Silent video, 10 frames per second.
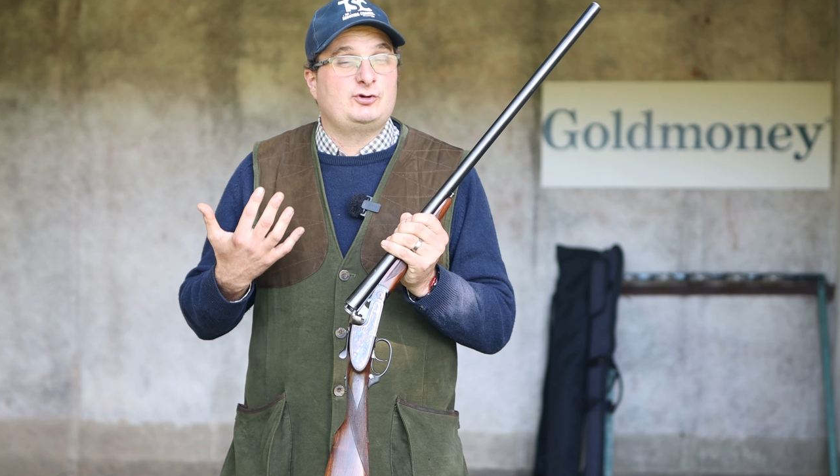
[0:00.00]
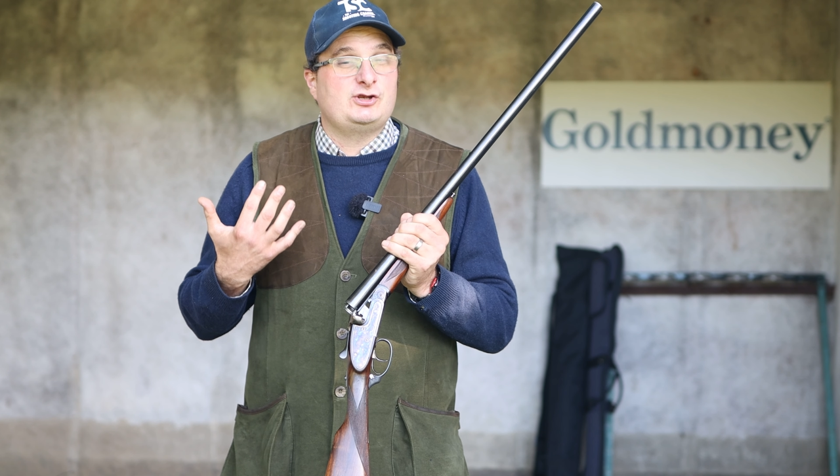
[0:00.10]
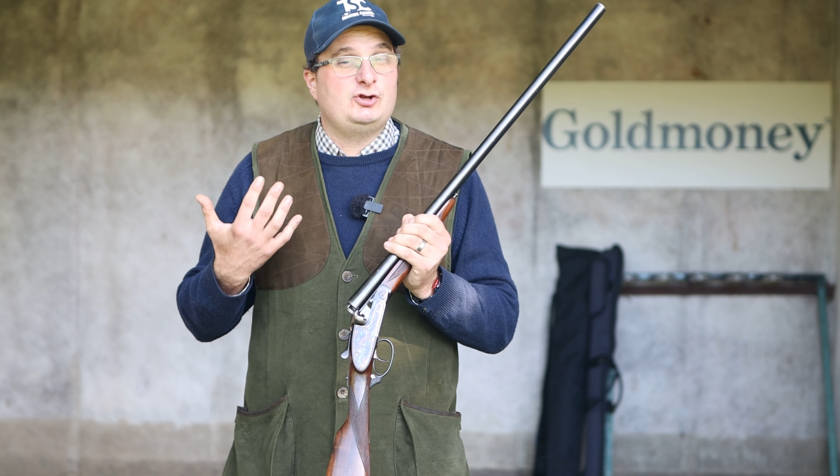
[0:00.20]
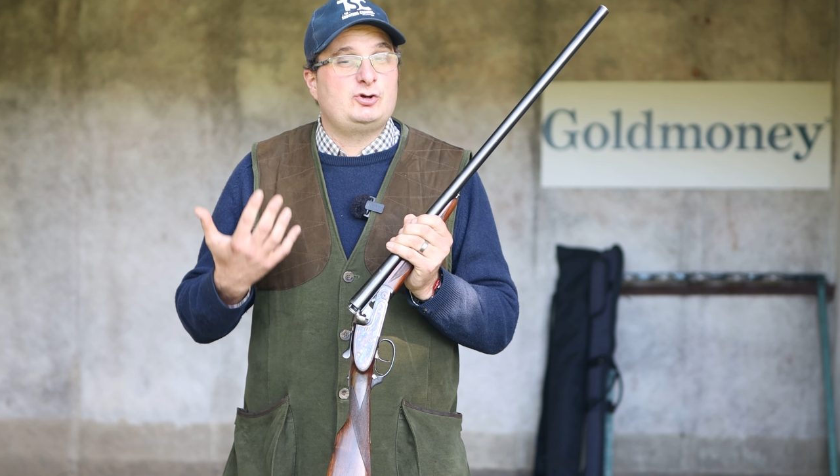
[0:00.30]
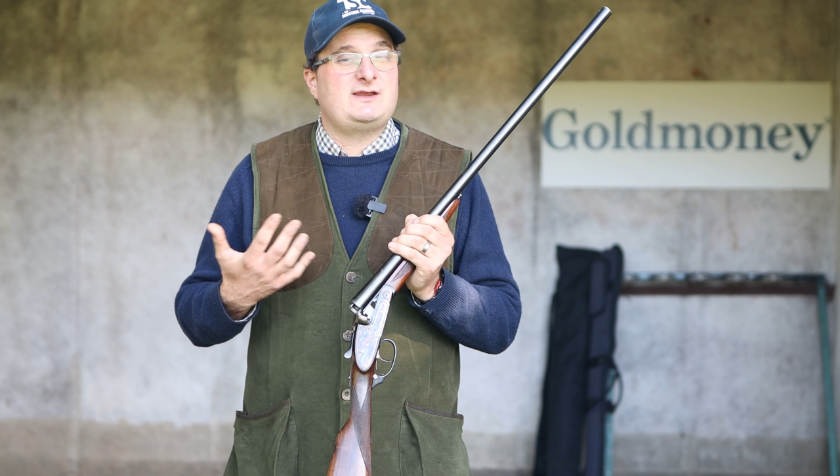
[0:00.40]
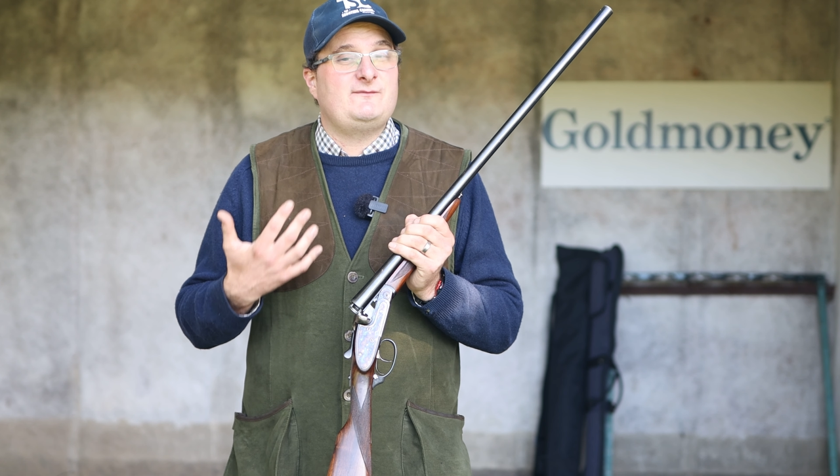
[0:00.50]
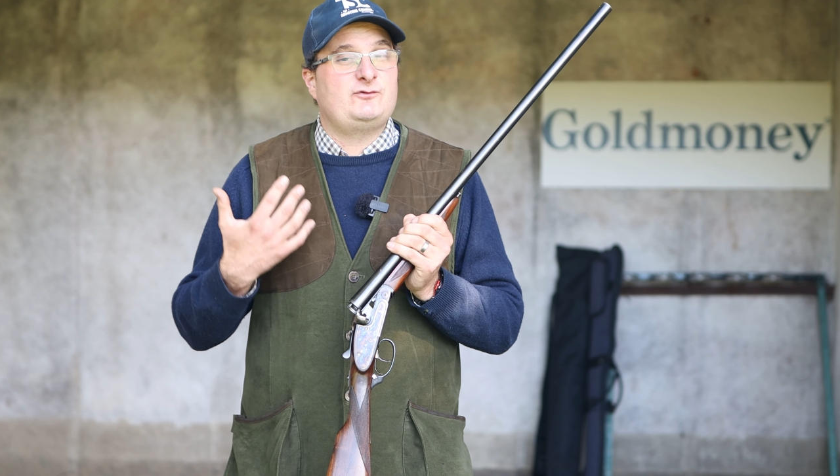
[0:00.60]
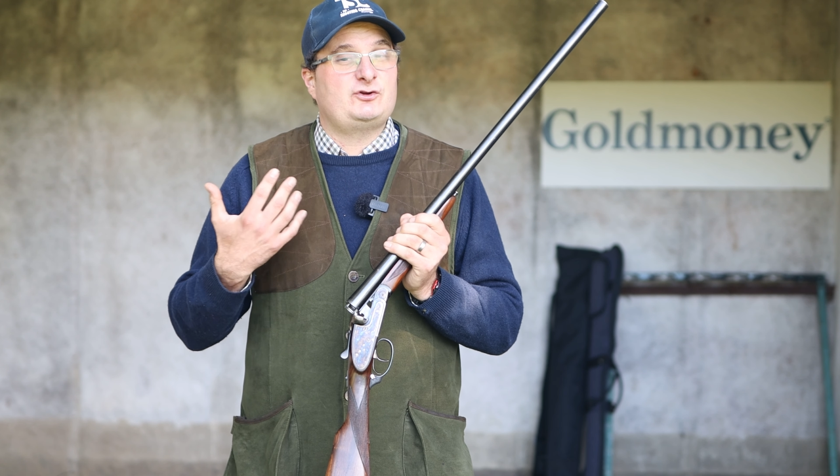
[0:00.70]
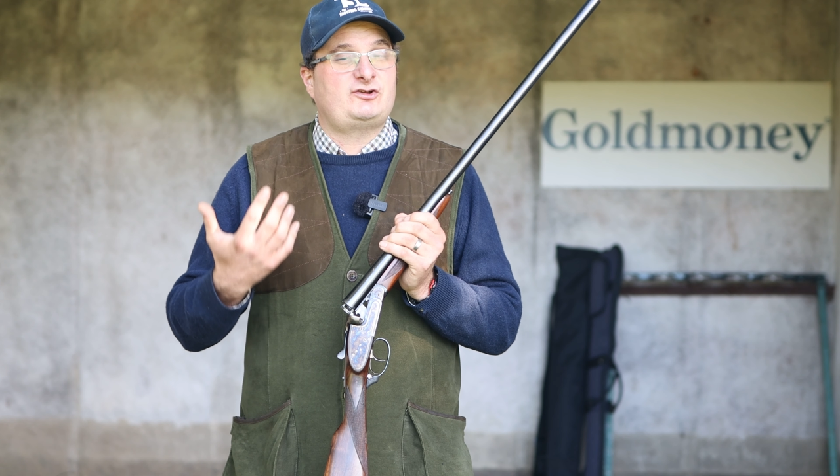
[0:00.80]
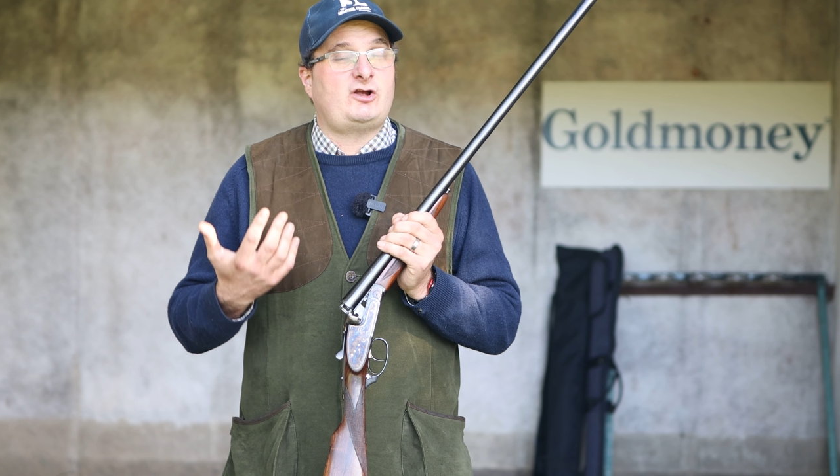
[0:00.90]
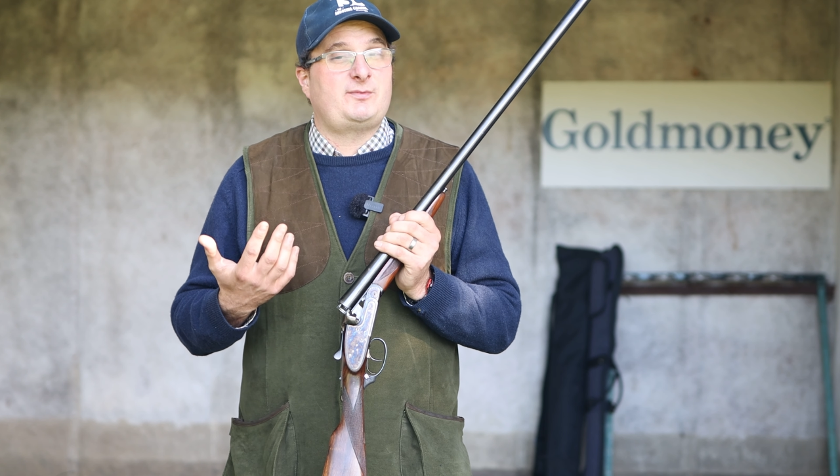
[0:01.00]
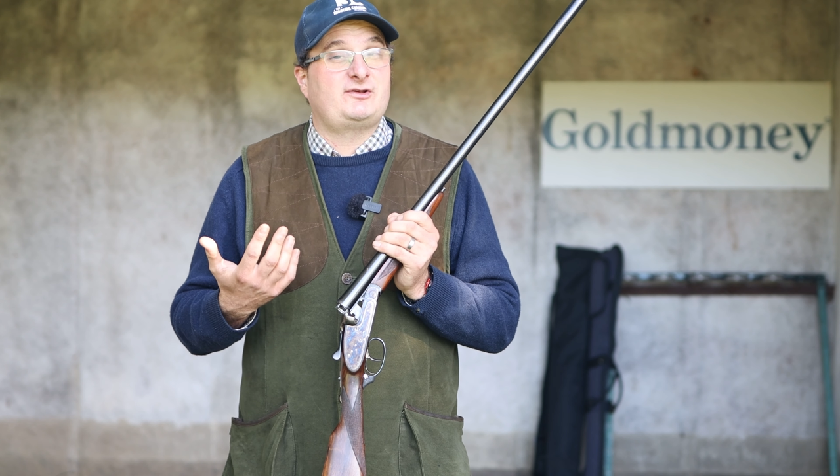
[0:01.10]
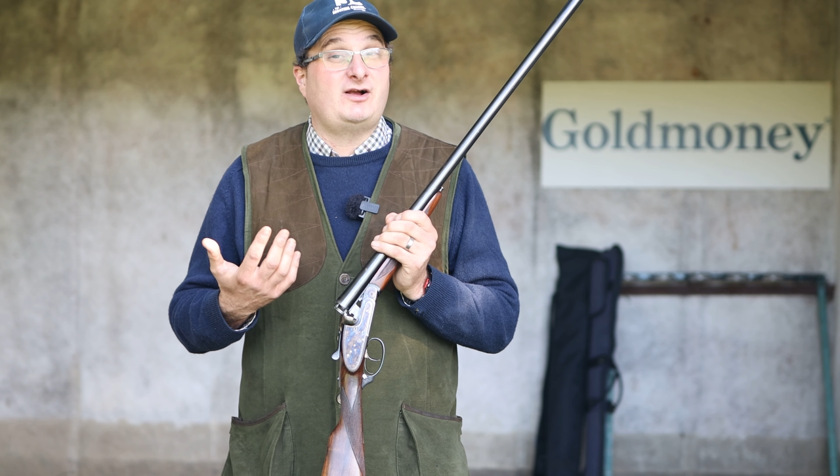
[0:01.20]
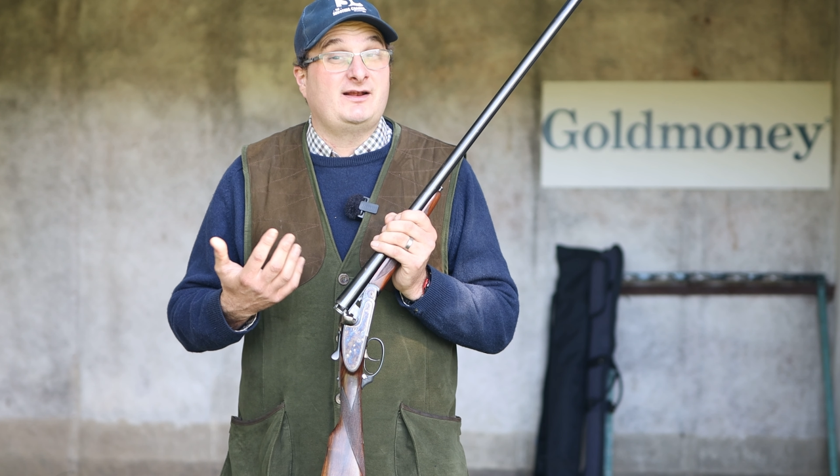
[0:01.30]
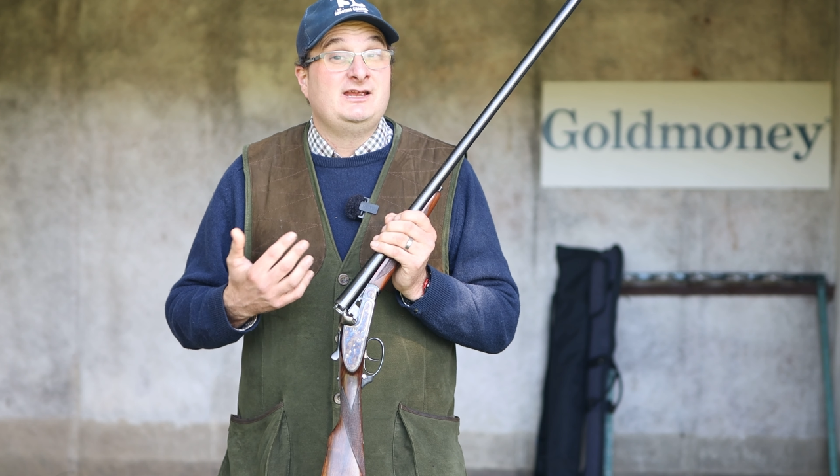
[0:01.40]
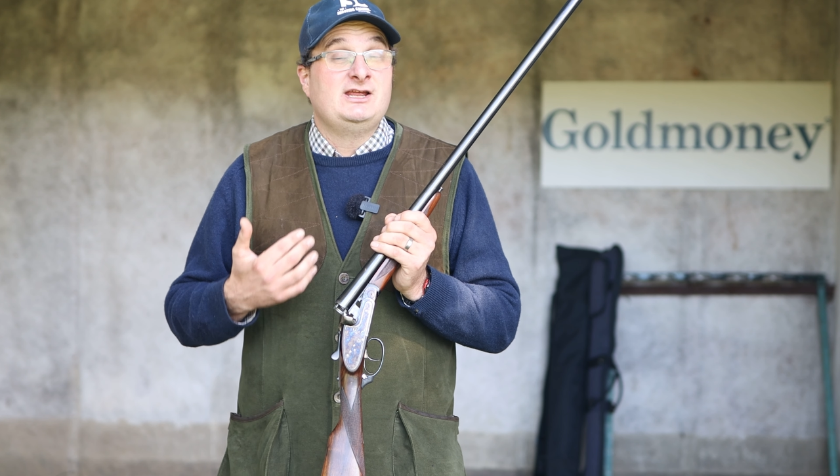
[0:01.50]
or you're looking for a side-by-side